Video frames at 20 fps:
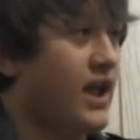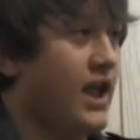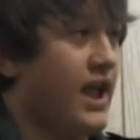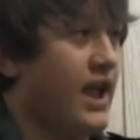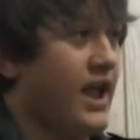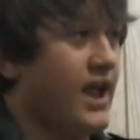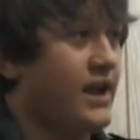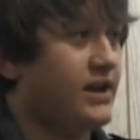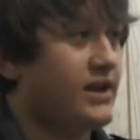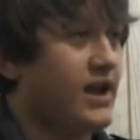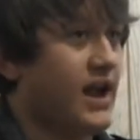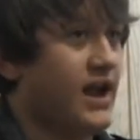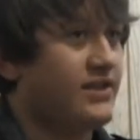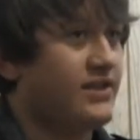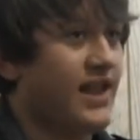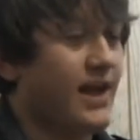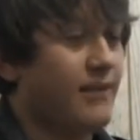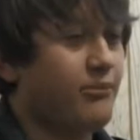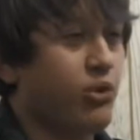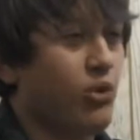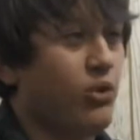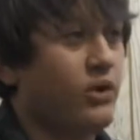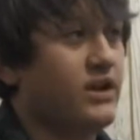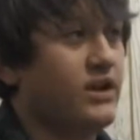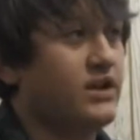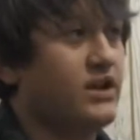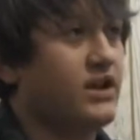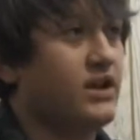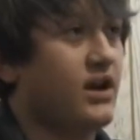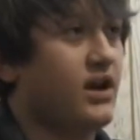And at that
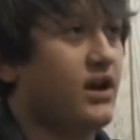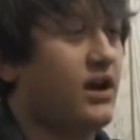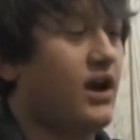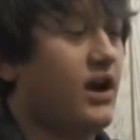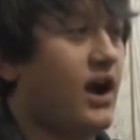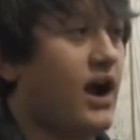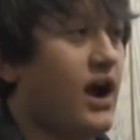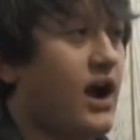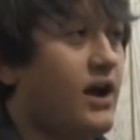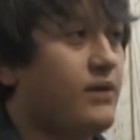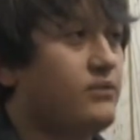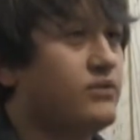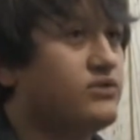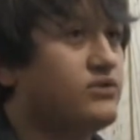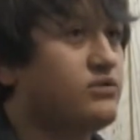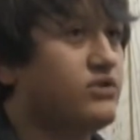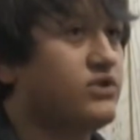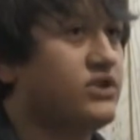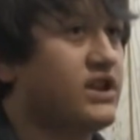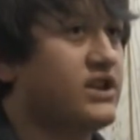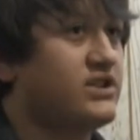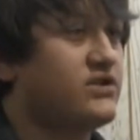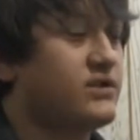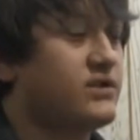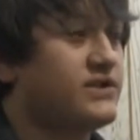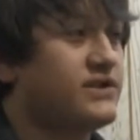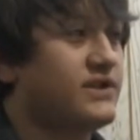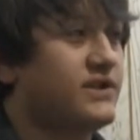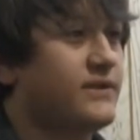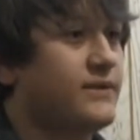point, I was really
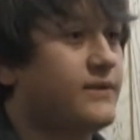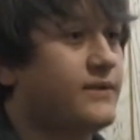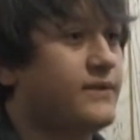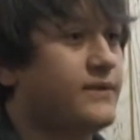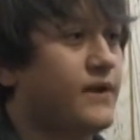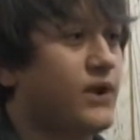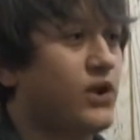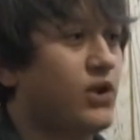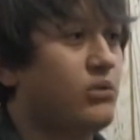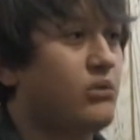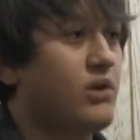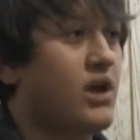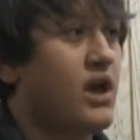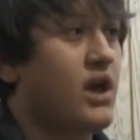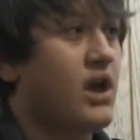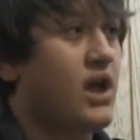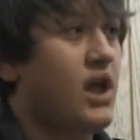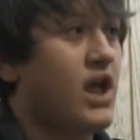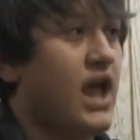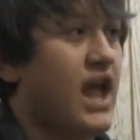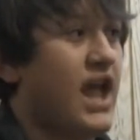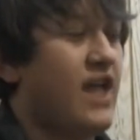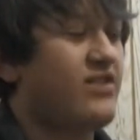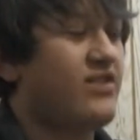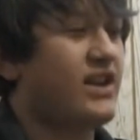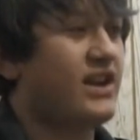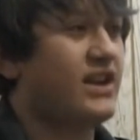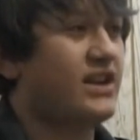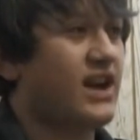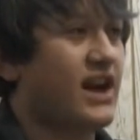interested in film, and
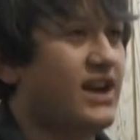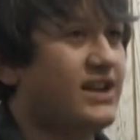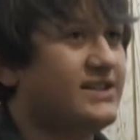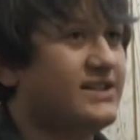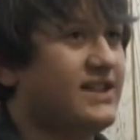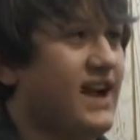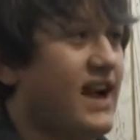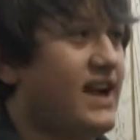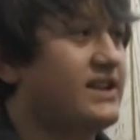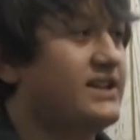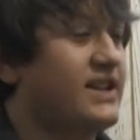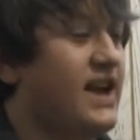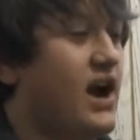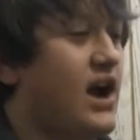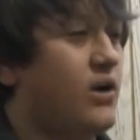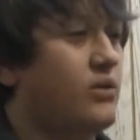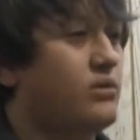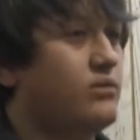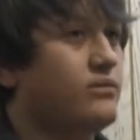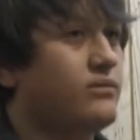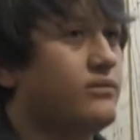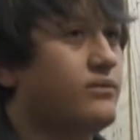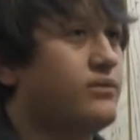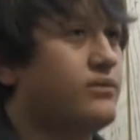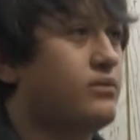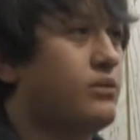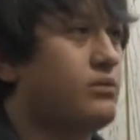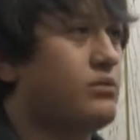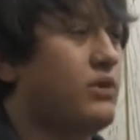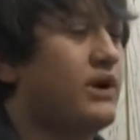then it kind of died down.
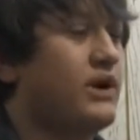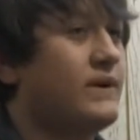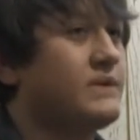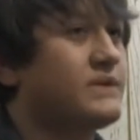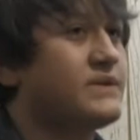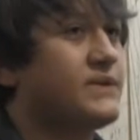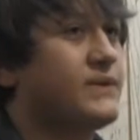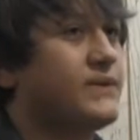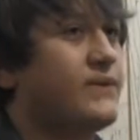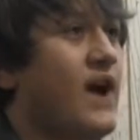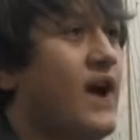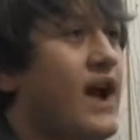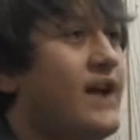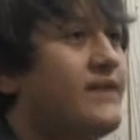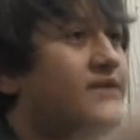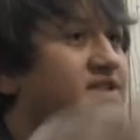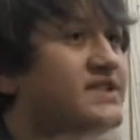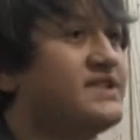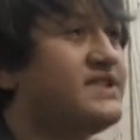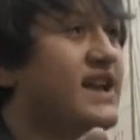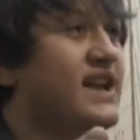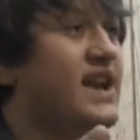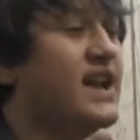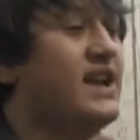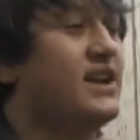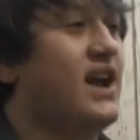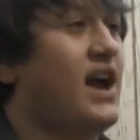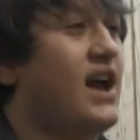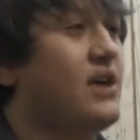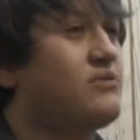When I was 5 to
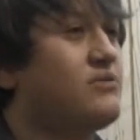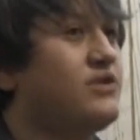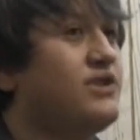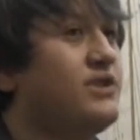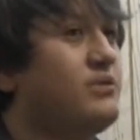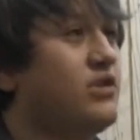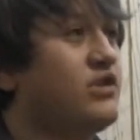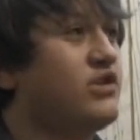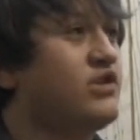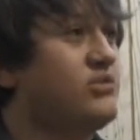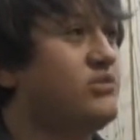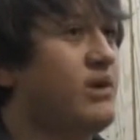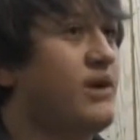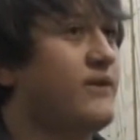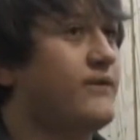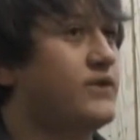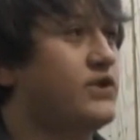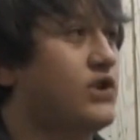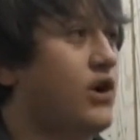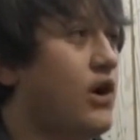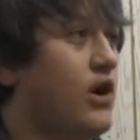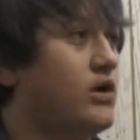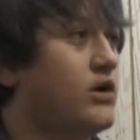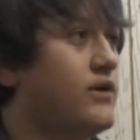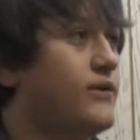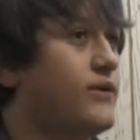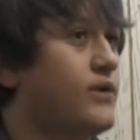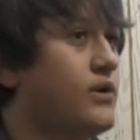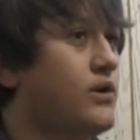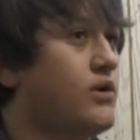10, I really wanted to be a
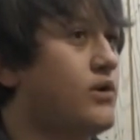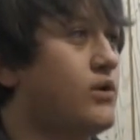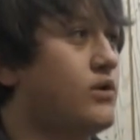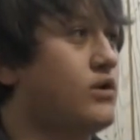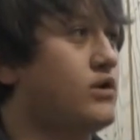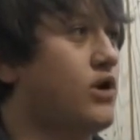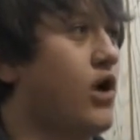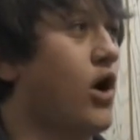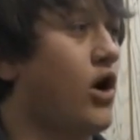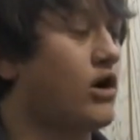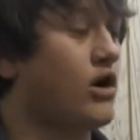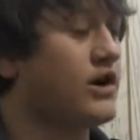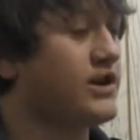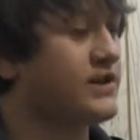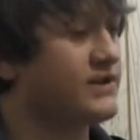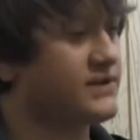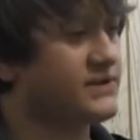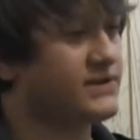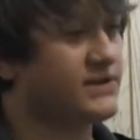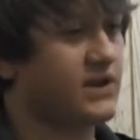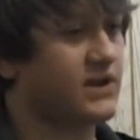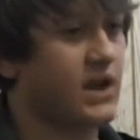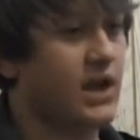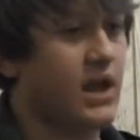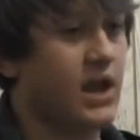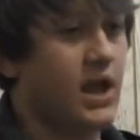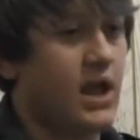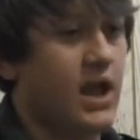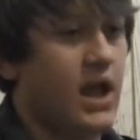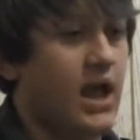photographer or an artist,
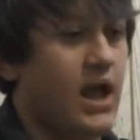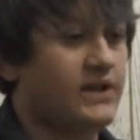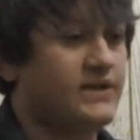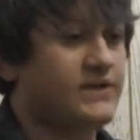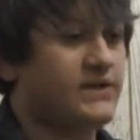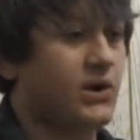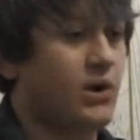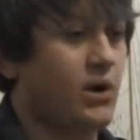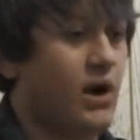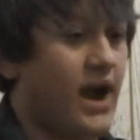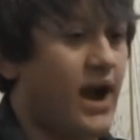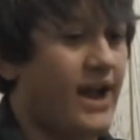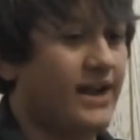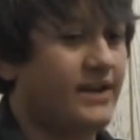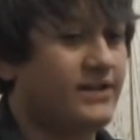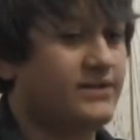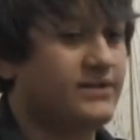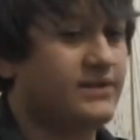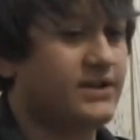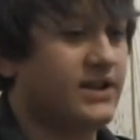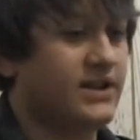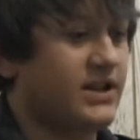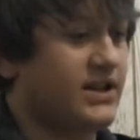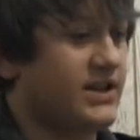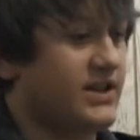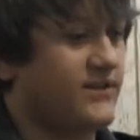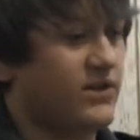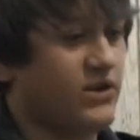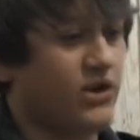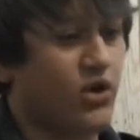and so I didn't
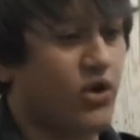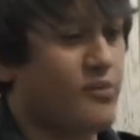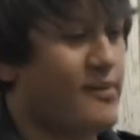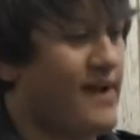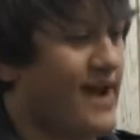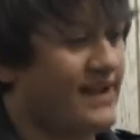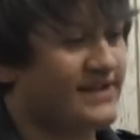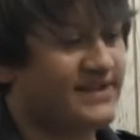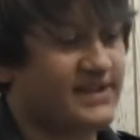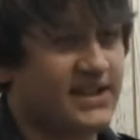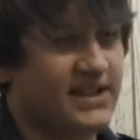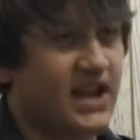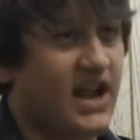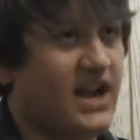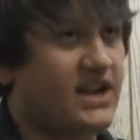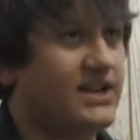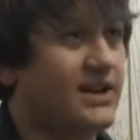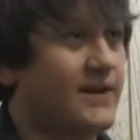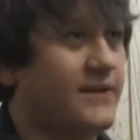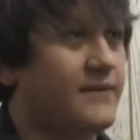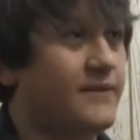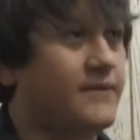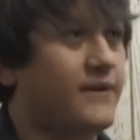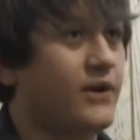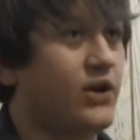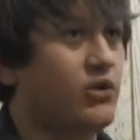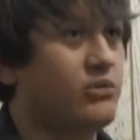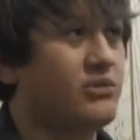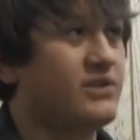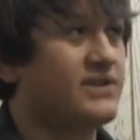even go back to the idea of
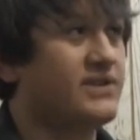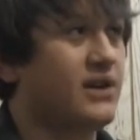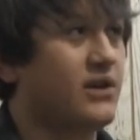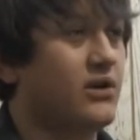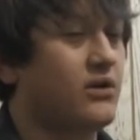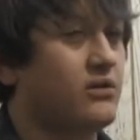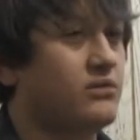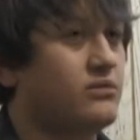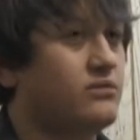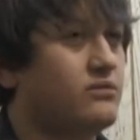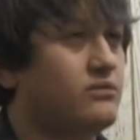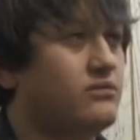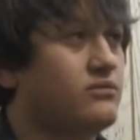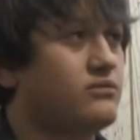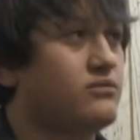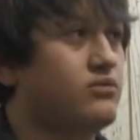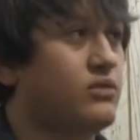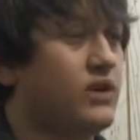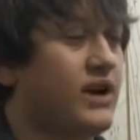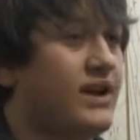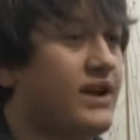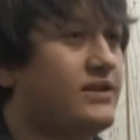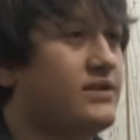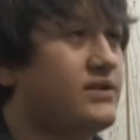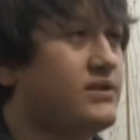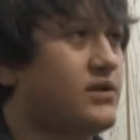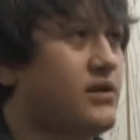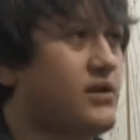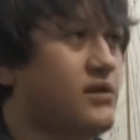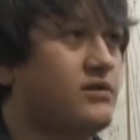film until when I
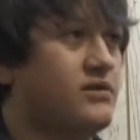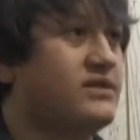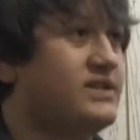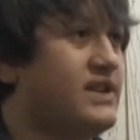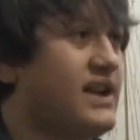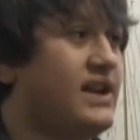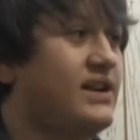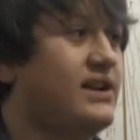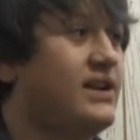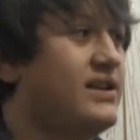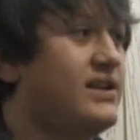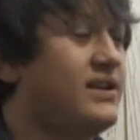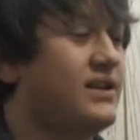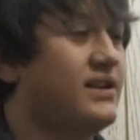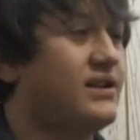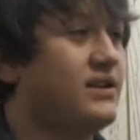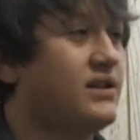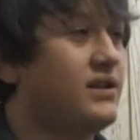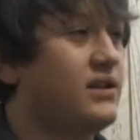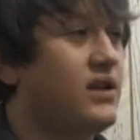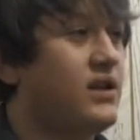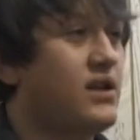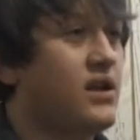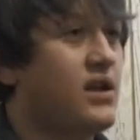turned 10, I think.